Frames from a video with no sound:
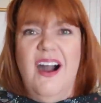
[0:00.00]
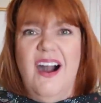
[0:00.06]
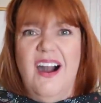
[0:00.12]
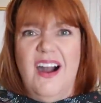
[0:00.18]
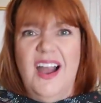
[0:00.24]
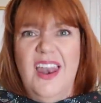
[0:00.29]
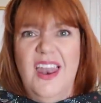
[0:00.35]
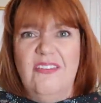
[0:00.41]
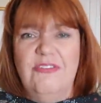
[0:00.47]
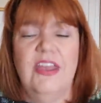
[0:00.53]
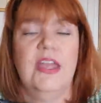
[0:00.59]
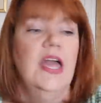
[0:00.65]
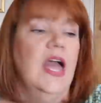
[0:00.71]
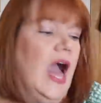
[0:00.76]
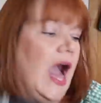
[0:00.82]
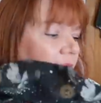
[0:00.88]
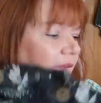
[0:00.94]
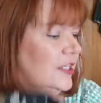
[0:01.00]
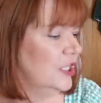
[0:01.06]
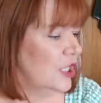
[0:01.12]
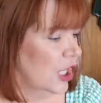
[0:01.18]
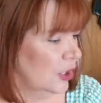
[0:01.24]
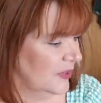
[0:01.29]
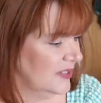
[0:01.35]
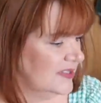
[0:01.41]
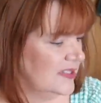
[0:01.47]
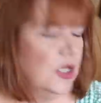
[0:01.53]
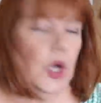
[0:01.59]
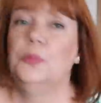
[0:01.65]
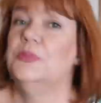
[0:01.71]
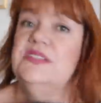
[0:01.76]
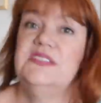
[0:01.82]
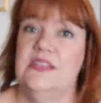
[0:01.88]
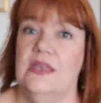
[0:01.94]
I love it. I know it's the
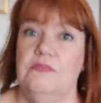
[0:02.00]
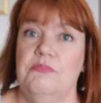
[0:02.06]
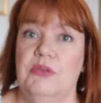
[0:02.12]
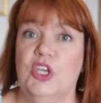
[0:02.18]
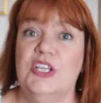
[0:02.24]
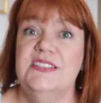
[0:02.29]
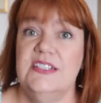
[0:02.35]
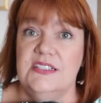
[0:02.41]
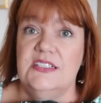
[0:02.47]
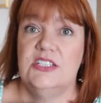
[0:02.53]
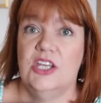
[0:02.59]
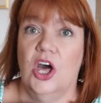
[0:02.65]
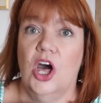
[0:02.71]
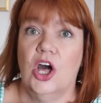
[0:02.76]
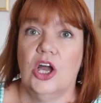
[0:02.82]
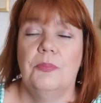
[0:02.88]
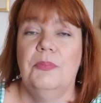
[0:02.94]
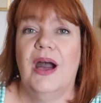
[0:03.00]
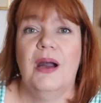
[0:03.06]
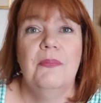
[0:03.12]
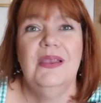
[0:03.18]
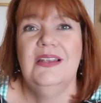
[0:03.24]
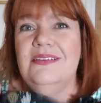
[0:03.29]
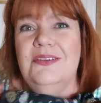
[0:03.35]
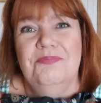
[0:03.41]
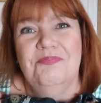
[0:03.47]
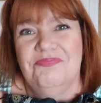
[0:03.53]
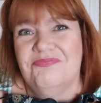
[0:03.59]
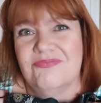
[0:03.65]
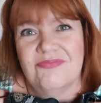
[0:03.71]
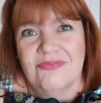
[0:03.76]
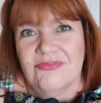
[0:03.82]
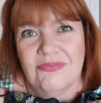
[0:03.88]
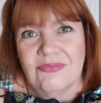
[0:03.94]
opposite because it's dark, but I mean,
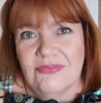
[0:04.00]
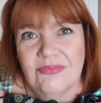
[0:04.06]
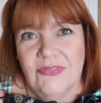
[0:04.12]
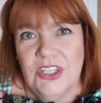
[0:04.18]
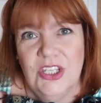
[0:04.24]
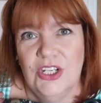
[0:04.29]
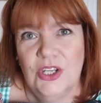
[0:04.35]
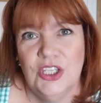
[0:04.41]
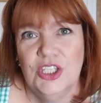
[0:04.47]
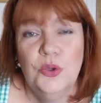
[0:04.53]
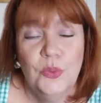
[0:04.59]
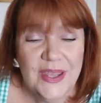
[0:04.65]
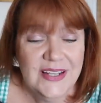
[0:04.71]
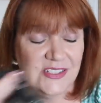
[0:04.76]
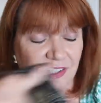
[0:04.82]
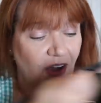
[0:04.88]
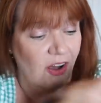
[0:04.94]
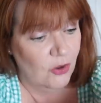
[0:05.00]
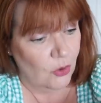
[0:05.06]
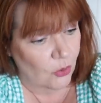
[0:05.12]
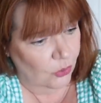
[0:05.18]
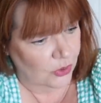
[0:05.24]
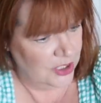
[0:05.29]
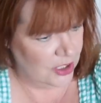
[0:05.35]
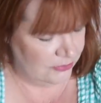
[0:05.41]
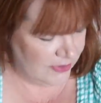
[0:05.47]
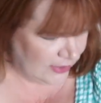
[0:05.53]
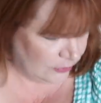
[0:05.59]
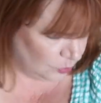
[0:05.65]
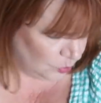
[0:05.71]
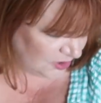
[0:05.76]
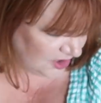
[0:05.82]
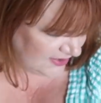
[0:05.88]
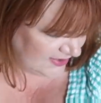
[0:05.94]
you know, you wear dark all year
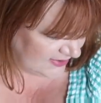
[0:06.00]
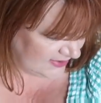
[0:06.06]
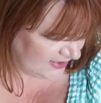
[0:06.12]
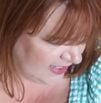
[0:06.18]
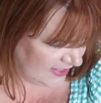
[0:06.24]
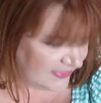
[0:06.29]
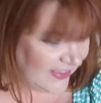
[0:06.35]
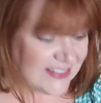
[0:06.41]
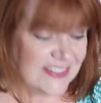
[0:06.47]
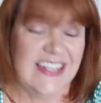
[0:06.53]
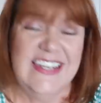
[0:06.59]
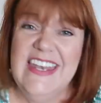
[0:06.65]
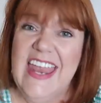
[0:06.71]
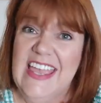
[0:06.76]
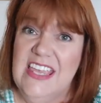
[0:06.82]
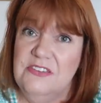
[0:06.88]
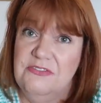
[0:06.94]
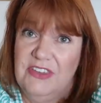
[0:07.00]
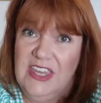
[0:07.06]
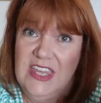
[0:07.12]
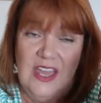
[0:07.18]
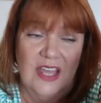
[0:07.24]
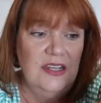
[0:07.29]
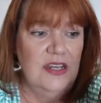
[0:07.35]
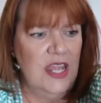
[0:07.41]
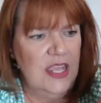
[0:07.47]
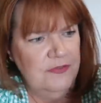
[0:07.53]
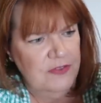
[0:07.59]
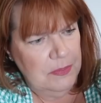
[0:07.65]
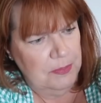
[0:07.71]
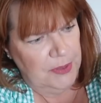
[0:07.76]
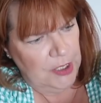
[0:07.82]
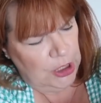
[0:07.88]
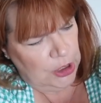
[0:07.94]
round. Would I say that's a navy
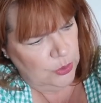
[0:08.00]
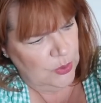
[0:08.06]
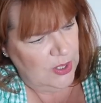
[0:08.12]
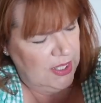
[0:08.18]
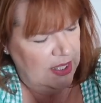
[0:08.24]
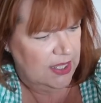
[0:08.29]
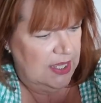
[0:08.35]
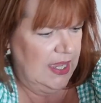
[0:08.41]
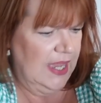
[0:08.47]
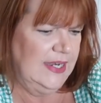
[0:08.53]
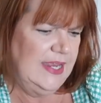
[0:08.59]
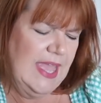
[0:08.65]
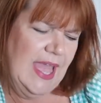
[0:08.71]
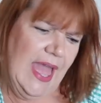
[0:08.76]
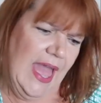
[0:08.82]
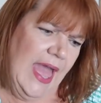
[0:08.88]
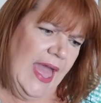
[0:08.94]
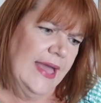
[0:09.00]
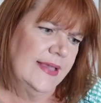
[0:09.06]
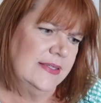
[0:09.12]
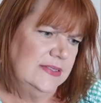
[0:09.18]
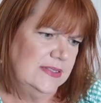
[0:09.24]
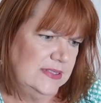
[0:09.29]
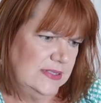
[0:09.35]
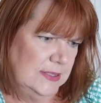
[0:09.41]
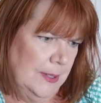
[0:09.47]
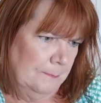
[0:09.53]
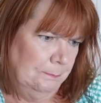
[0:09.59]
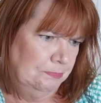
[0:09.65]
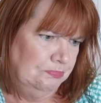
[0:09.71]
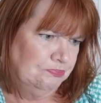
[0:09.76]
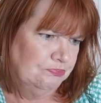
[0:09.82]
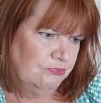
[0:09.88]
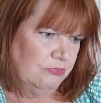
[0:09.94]
blue, and it has
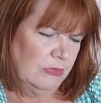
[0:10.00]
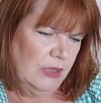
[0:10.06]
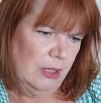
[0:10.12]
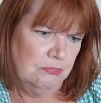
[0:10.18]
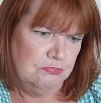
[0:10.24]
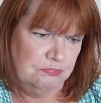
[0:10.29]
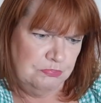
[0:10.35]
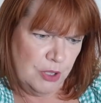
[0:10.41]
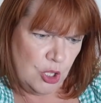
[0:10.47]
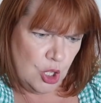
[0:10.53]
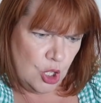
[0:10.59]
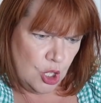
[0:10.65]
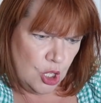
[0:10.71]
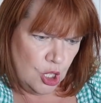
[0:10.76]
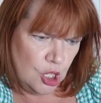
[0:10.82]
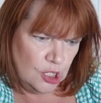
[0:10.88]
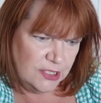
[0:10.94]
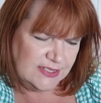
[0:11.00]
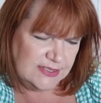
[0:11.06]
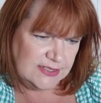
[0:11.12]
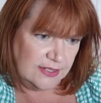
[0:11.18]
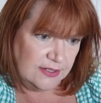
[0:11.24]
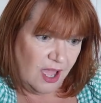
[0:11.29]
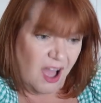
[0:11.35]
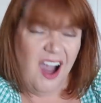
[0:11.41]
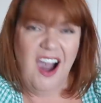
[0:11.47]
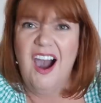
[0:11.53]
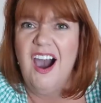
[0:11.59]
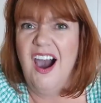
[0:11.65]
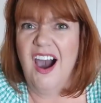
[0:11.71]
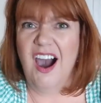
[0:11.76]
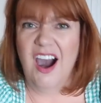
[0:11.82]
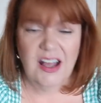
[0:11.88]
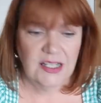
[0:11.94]
birds and
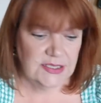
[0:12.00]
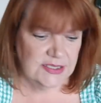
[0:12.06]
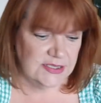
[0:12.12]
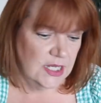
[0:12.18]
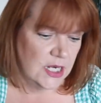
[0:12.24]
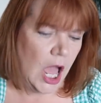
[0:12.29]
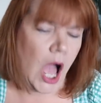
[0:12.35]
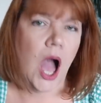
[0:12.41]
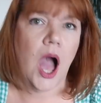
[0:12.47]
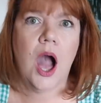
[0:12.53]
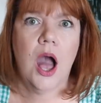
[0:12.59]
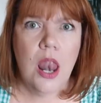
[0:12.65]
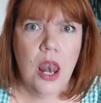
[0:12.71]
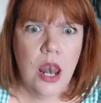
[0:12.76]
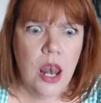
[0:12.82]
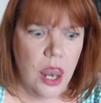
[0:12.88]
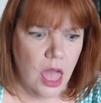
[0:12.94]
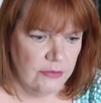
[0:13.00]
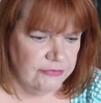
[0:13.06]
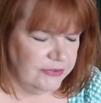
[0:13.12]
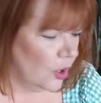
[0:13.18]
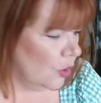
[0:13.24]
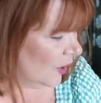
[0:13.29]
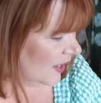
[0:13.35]
hearts and love. Oh,